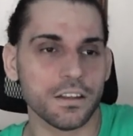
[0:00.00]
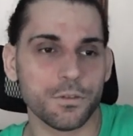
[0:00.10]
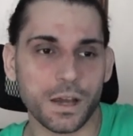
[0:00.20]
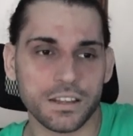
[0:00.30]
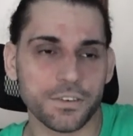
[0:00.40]

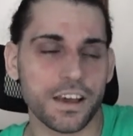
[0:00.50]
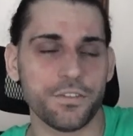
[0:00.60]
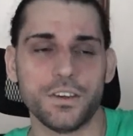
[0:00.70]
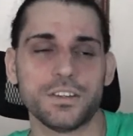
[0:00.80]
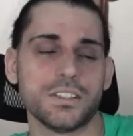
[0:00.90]

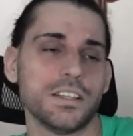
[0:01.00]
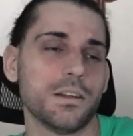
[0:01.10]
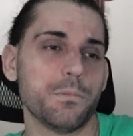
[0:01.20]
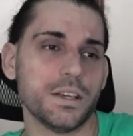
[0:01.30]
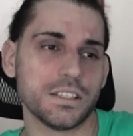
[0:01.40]
25 years in
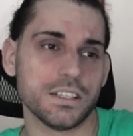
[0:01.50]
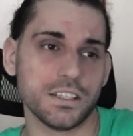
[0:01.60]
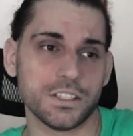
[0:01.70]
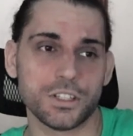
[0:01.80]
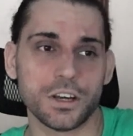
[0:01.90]
the
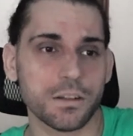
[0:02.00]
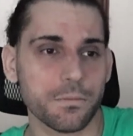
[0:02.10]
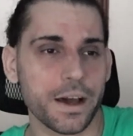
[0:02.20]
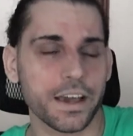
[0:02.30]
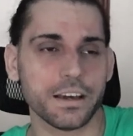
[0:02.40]
business. Shawn
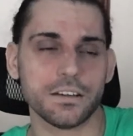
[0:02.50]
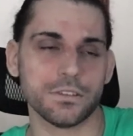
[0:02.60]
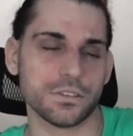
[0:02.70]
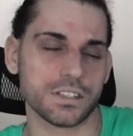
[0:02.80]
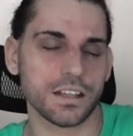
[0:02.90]

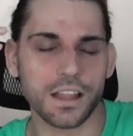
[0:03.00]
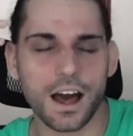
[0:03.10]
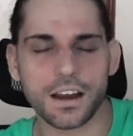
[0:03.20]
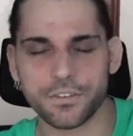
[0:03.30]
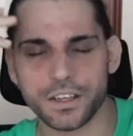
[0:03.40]
Michaels, a
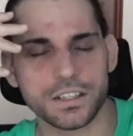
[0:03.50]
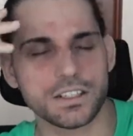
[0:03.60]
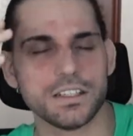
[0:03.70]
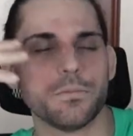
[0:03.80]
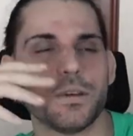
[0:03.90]
lot of
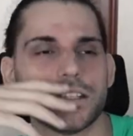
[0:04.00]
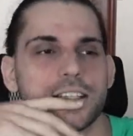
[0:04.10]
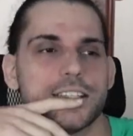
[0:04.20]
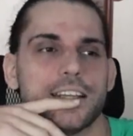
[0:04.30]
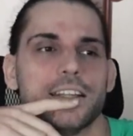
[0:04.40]
years in the
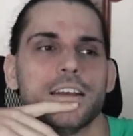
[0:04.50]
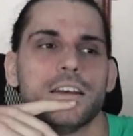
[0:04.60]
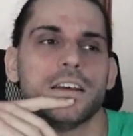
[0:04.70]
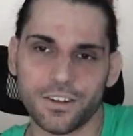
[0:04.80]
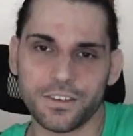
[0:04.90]
business. And
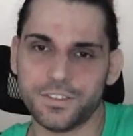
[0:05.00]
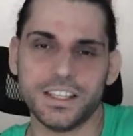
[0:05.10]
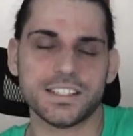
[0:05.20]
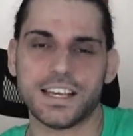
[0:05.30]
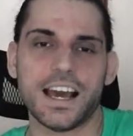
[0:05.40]
all of
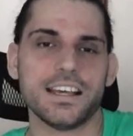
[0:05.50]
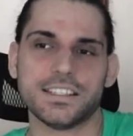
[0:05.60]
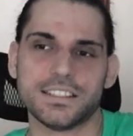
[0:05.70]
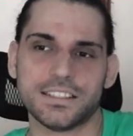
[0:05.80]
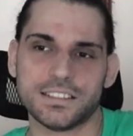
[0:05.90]
these
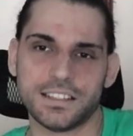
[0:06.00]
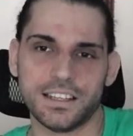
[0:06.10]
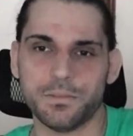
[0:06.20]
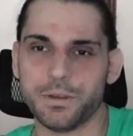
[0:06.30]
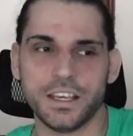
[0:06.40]
guys,
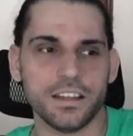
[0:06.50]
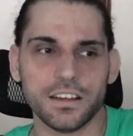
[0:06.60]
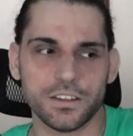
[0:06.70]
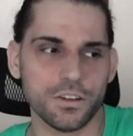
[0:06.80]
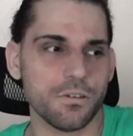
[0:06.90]
at the
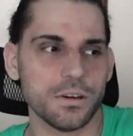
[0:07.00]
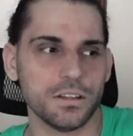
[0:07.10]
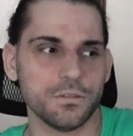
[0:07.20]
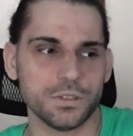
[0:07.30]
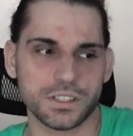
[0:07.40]
beginning, no
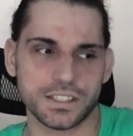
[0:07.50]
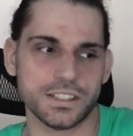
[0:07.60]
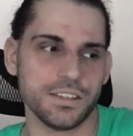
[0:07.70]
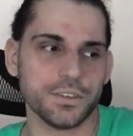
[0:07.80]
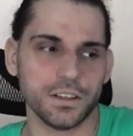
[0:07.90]
one was
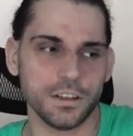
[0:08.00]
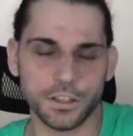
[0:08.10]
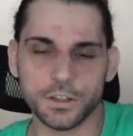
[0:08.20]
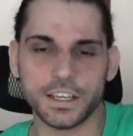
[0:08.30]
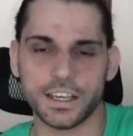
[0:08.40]
even
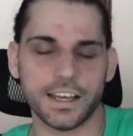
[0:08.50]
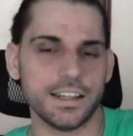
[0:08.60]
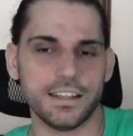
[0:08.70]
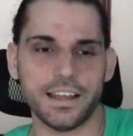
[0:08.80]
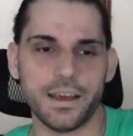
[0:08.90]
looking
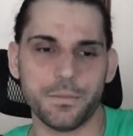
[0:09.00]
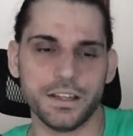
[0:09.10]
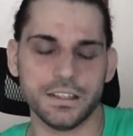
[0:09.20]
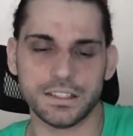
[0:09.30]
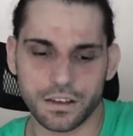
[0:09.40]
at them.
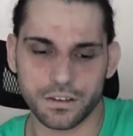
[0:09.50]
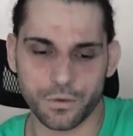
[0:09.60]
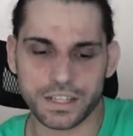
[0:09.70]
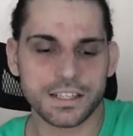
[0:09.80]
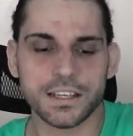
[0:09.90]
And
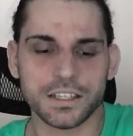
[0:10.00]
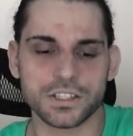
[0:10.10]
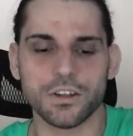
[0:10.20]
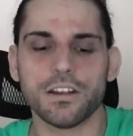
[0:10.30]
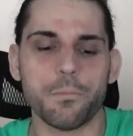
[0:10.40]
wrestling
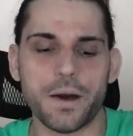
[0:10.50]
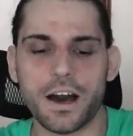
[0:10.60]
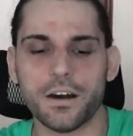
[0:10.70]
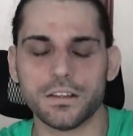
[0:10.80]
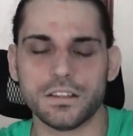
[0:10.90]
is not
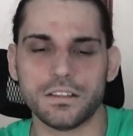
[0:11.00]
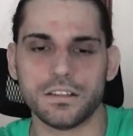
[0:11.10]
about